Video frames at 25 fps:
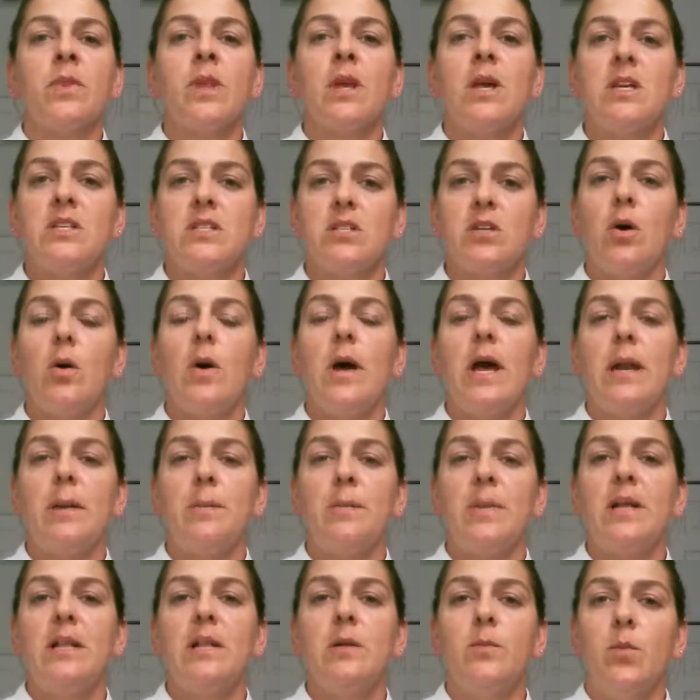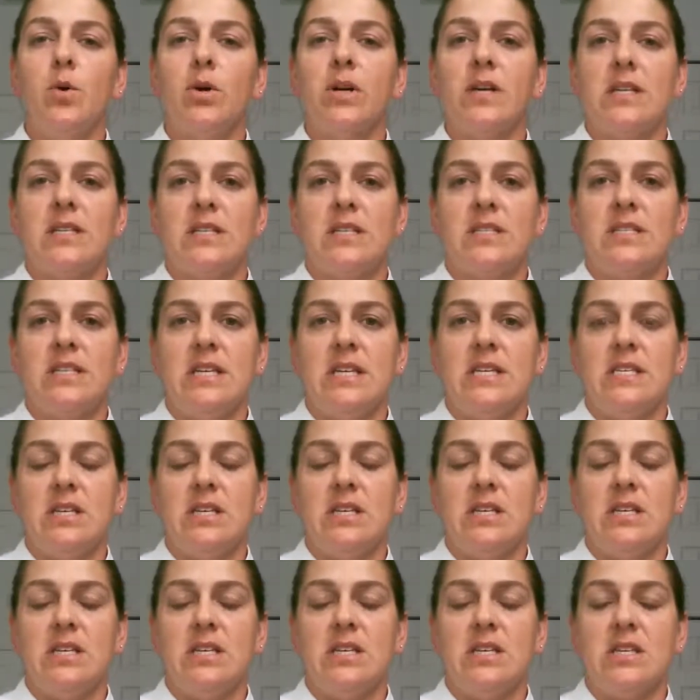go ahead and be a little more
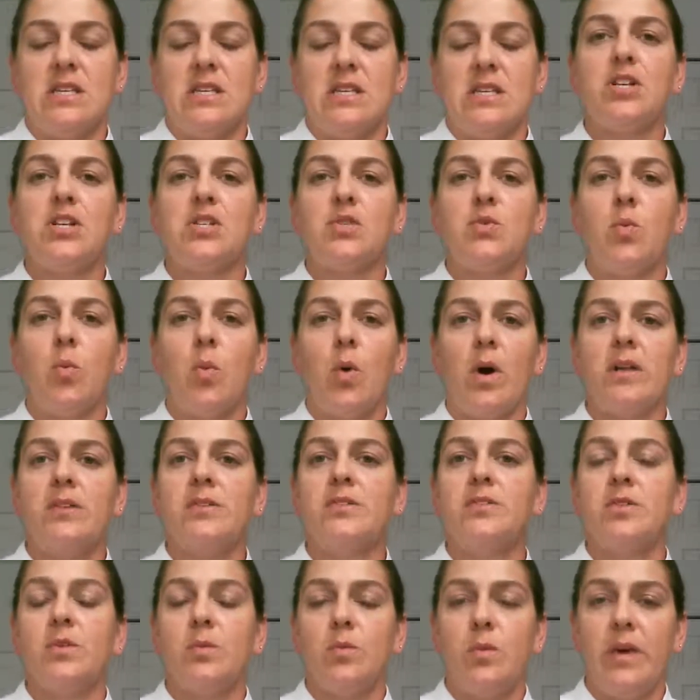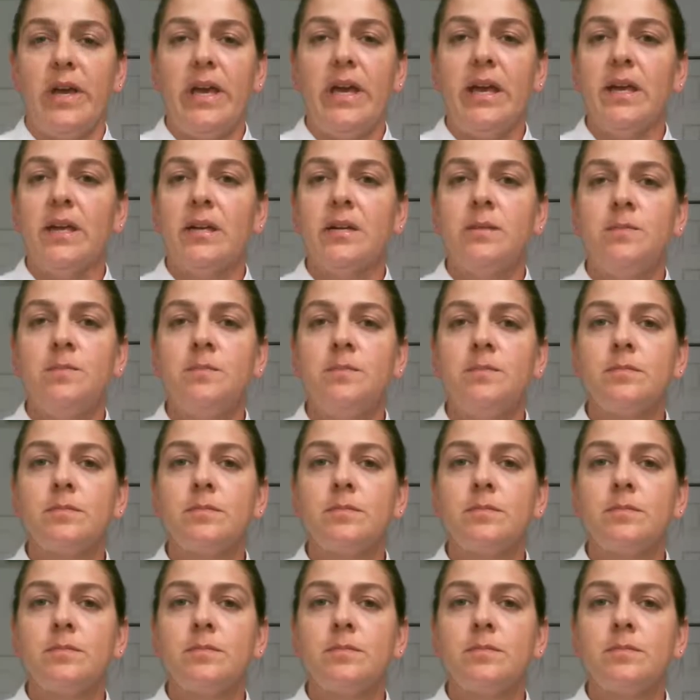consistent. Whether it's just once a week,